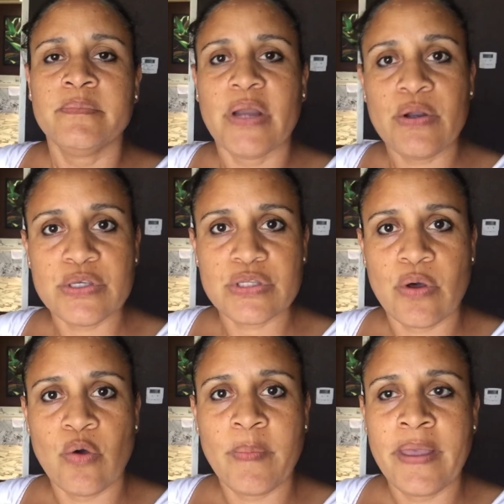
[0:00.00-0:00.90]

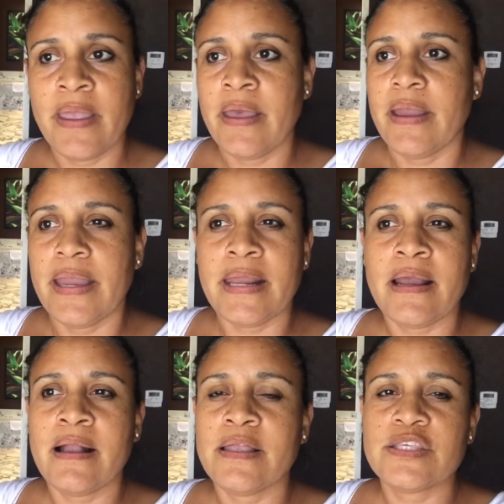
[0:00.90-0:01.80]
Periscope, and
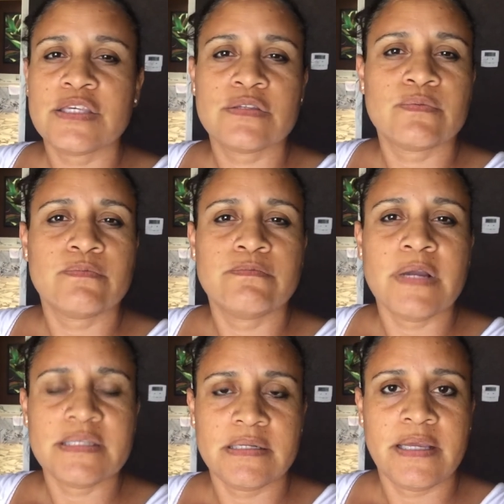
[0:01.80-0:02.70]
I just
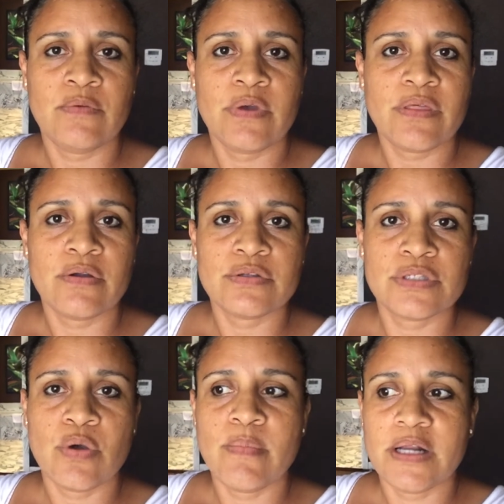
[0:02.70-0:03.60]
resonate with her
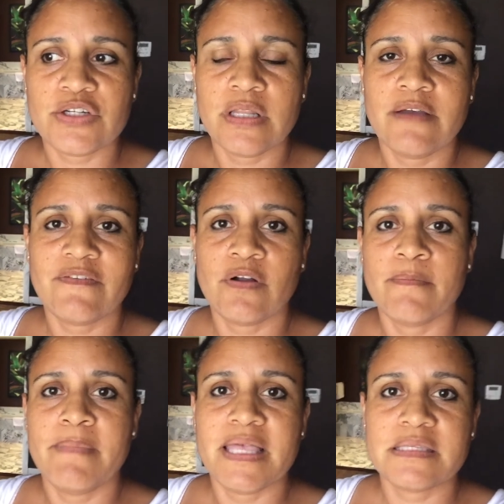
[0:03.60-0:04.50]
so much. I love
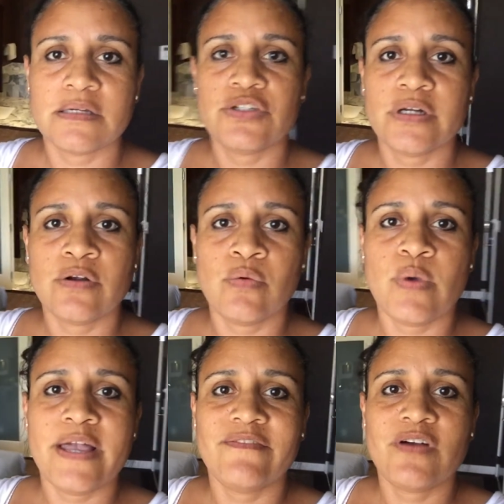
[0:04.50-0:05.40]
her message and her
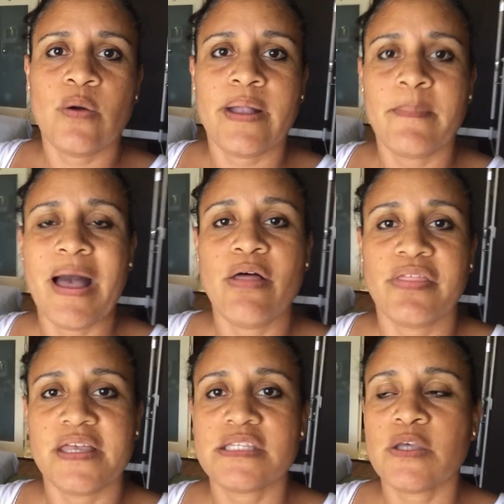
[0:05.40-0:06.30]
way of going
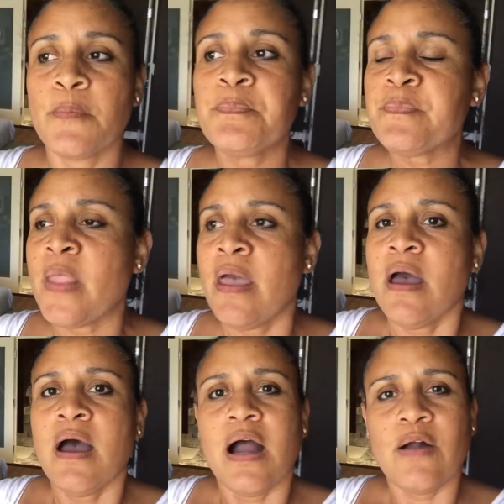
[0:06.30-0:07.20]
about things. So
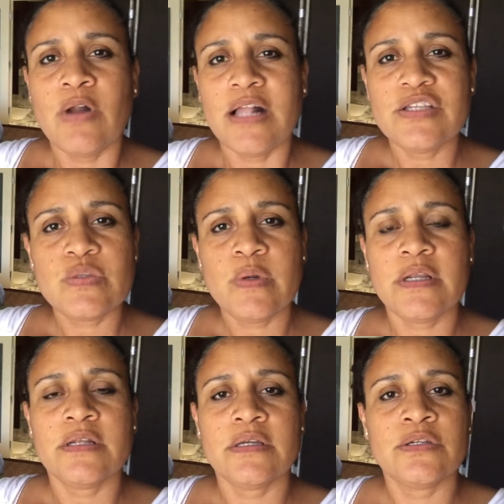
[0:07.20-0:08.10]
I just
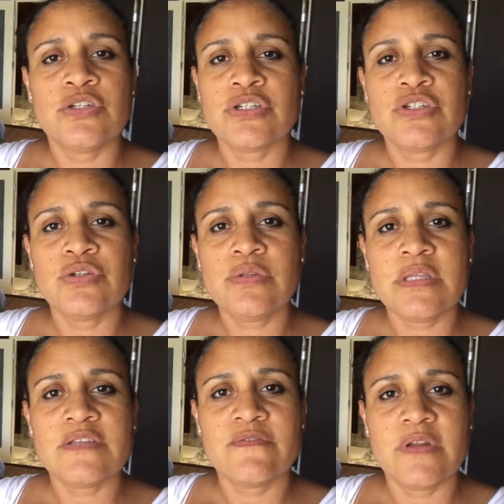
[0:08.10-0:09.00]
wanted to just shoot
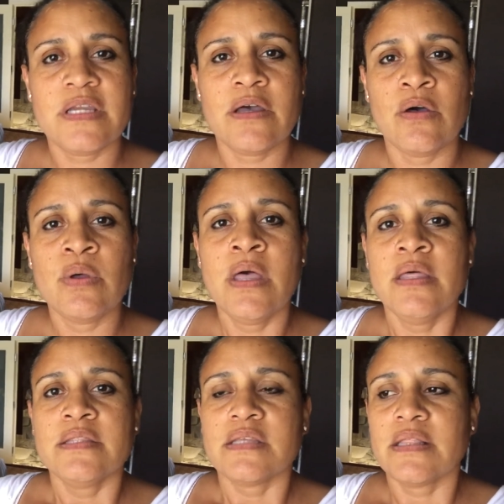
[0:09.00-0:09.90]
this video
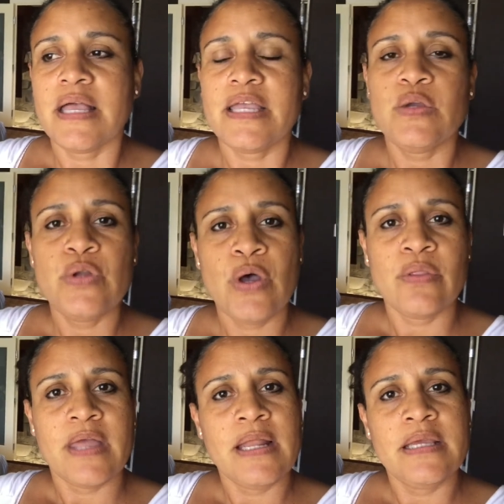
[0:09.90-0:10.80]
to let you
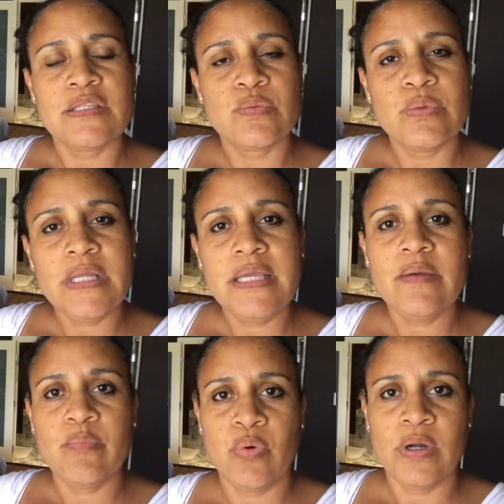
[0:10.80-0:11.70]
know that it's really
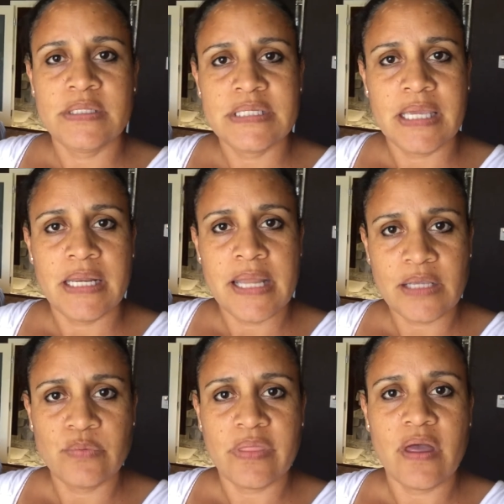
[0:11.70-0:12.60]
important to
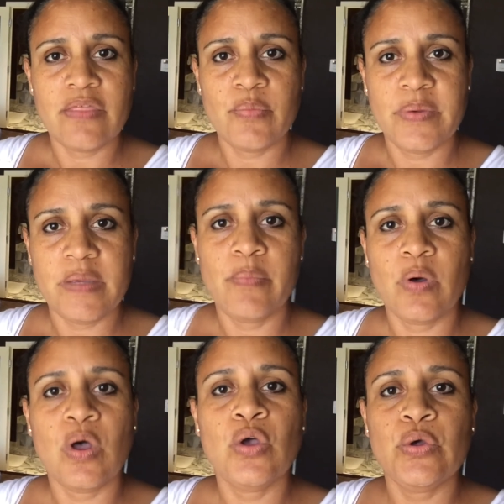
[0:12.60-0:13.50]
connect with other
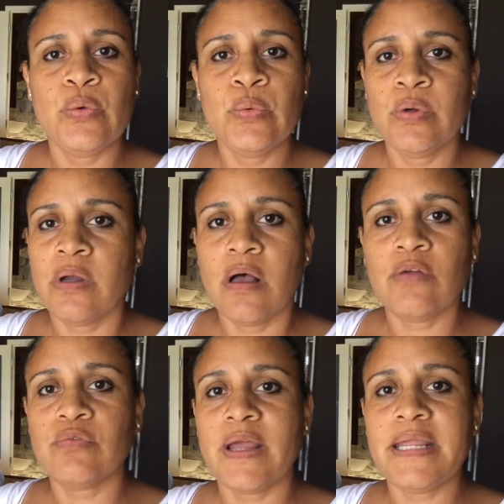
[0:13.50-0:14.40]
people who
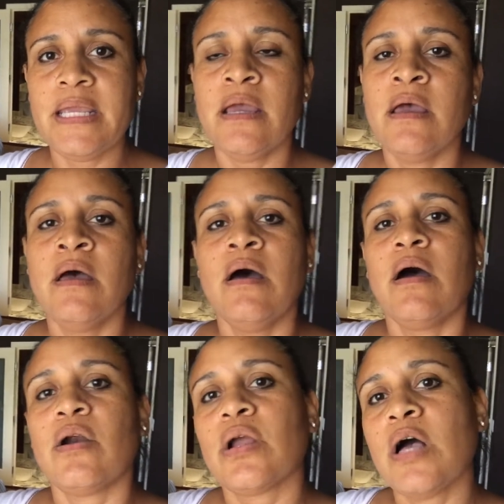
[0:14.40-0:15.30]
already
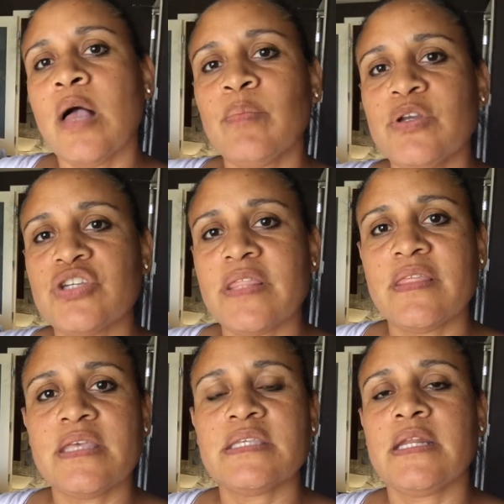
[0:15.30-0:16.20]
are accomplishing
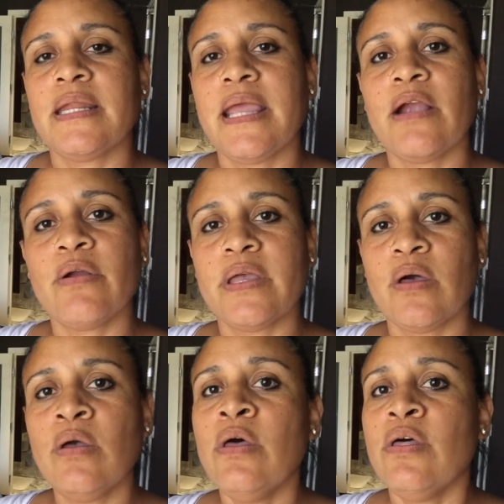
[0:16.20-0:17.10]
things in an
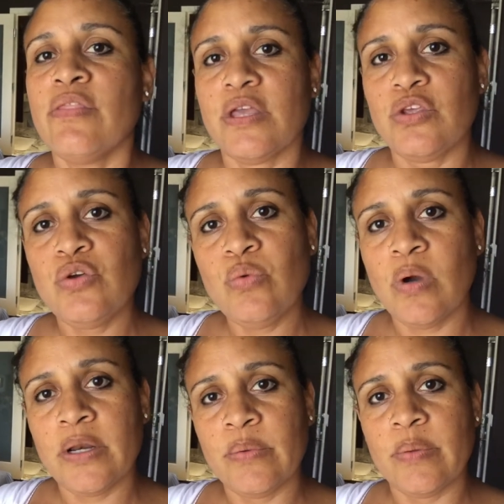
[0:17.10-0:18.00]
area that you
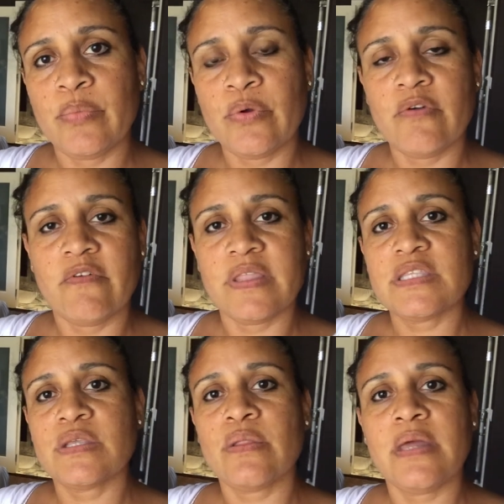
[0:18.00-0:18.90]
want to improve
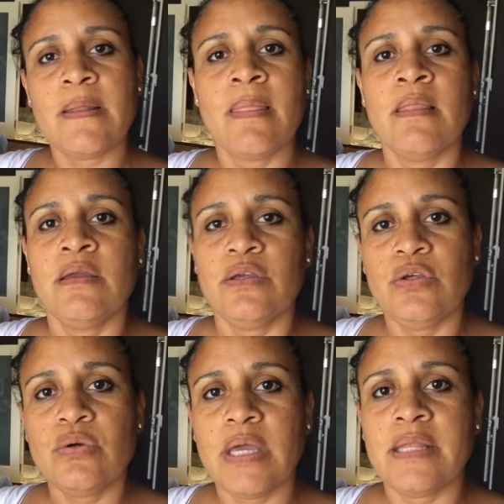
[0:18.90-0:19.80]
in so that
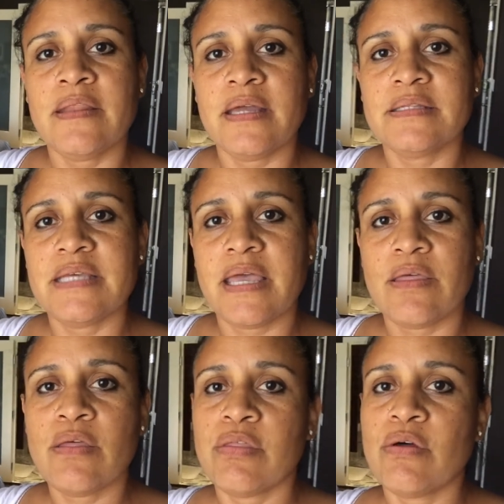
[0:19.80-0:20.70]
you can then
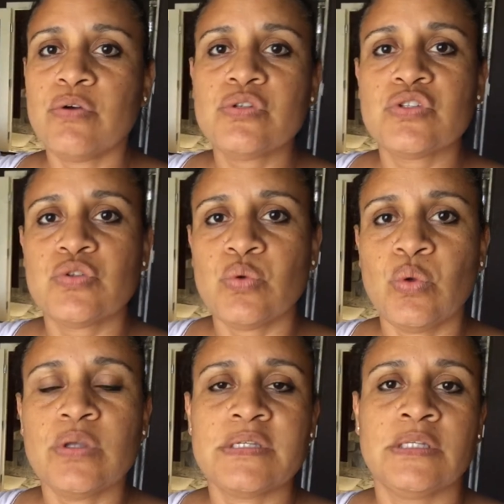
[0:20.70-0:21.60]
take those
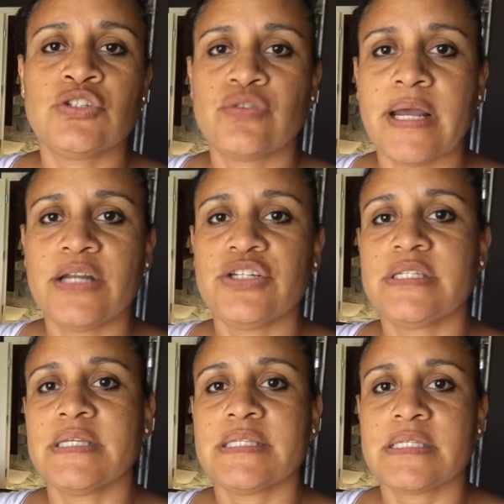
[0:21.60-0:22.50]
tools and
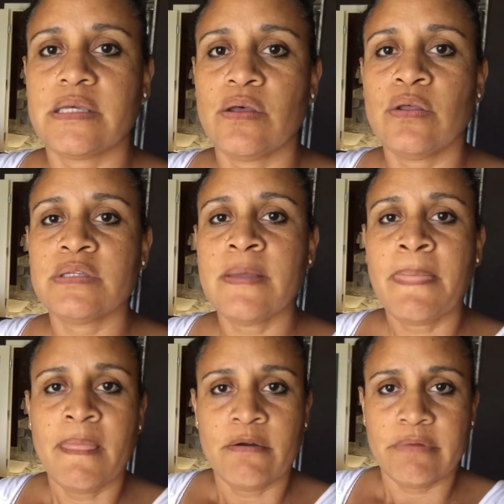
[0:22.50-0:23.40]
strategies and skills,
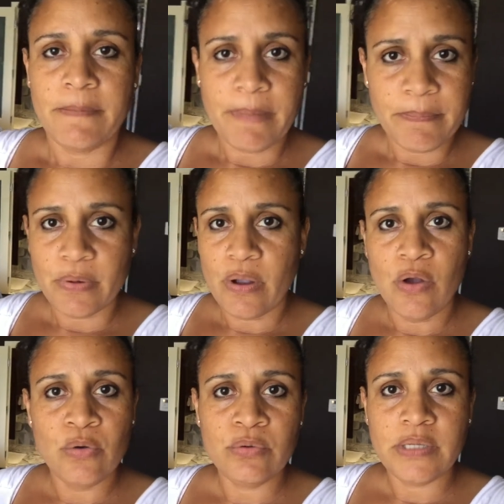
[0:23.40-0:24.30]
ramp up your
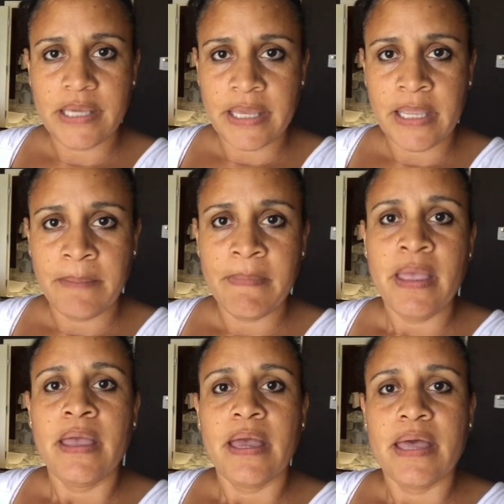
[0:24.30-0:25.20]
own game,
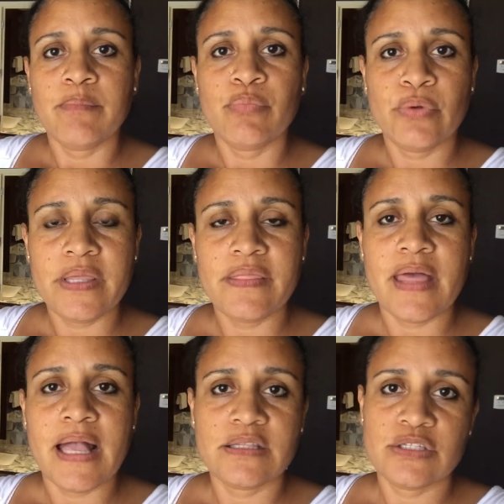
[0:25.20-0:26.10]
and bring
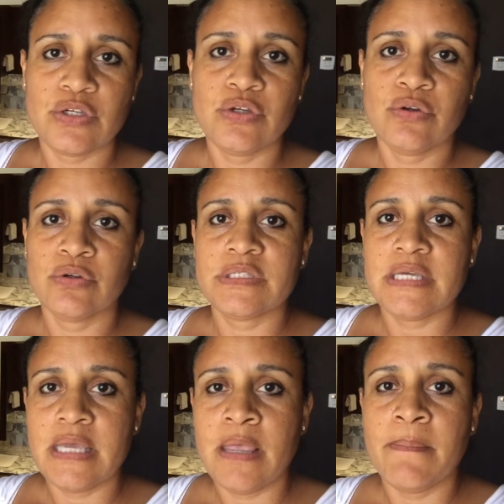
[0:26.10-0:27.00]
that to your
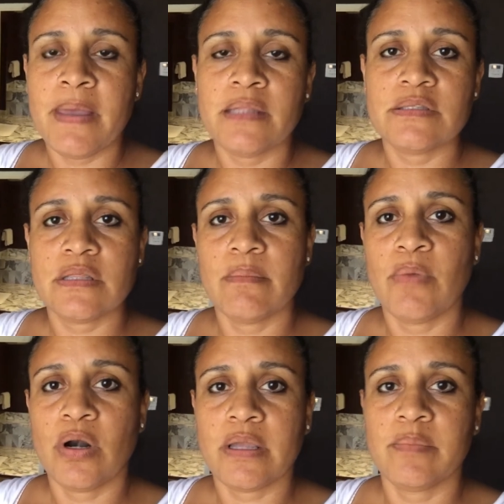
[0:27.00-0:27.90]
team and to the
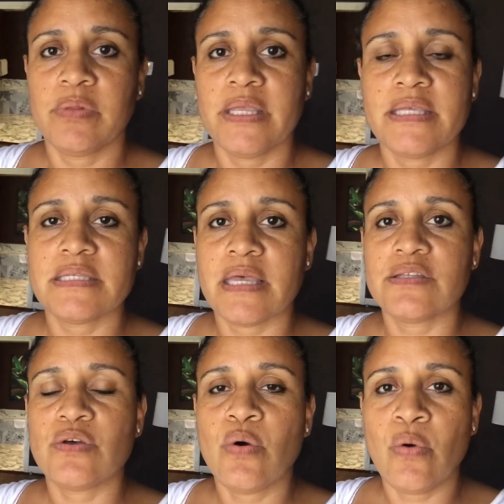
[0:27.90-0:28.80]
marketplace
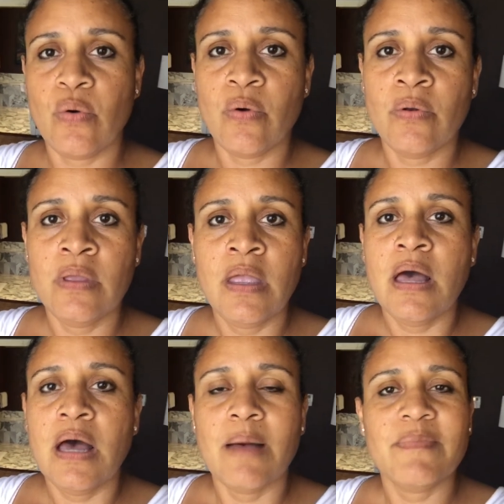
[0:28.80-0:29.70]
as a whole.
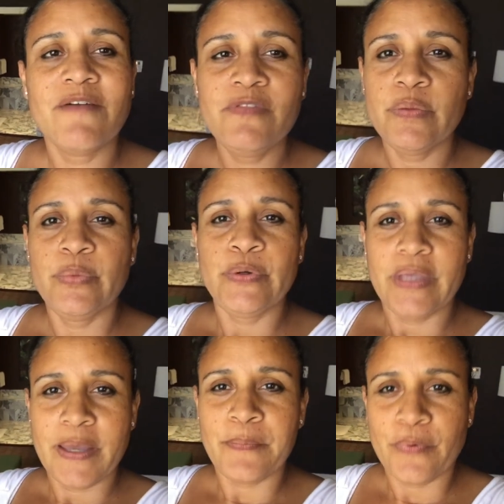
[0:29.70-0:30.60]
I'm loving the
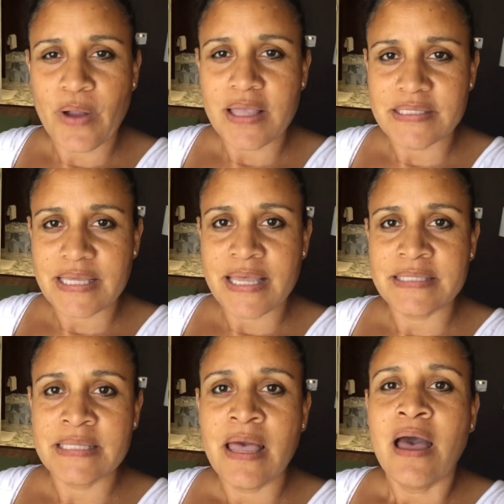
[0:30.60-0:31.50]
bootcamp
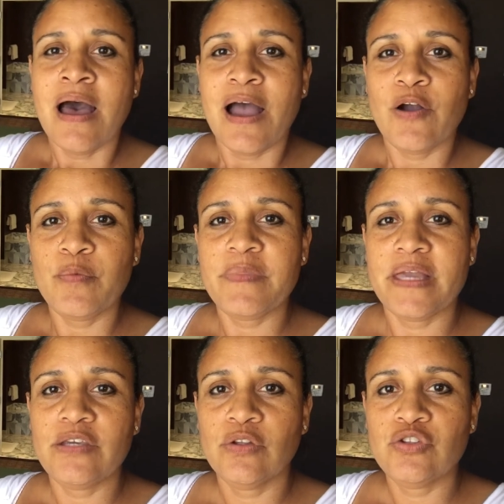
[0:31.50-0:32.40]
process. I hope
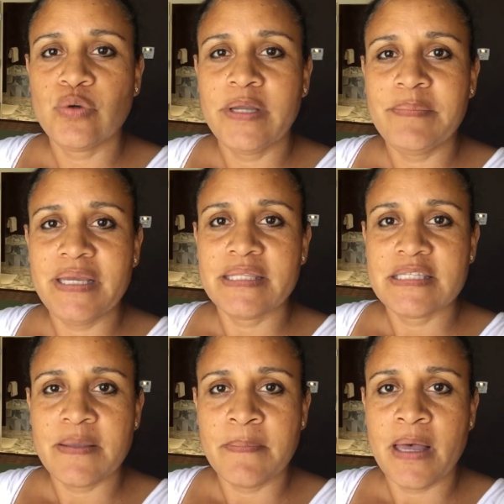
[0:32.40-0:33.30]
that you'll join me in
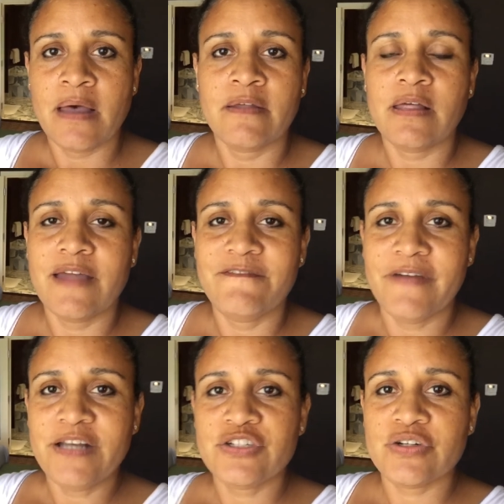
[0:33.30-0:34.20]
some uh,
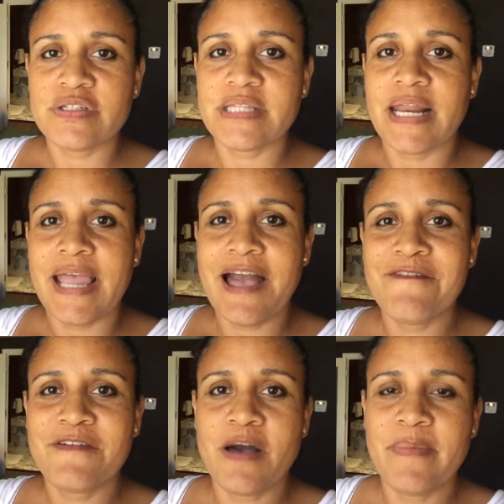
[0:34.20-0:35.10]
adventures that I
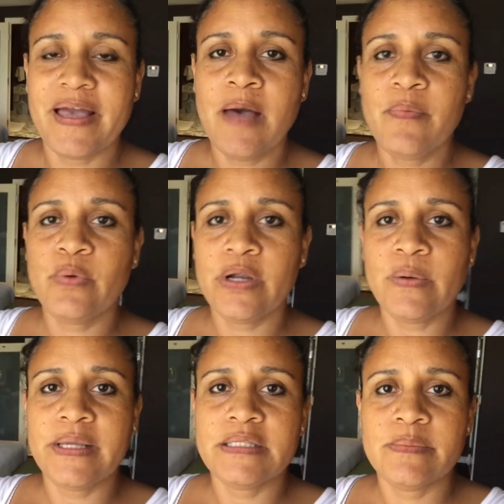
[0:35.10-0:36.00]
have coming up. We're
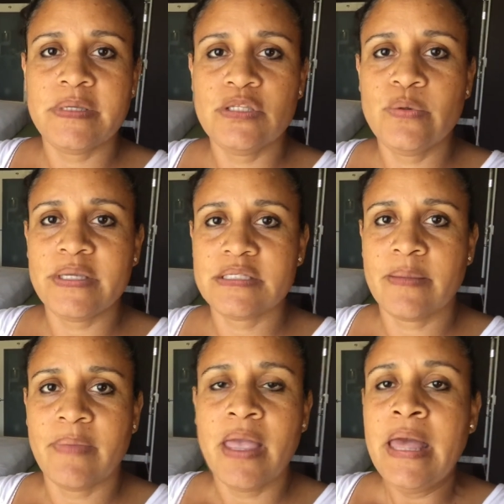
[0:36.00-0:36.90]
going to be doing some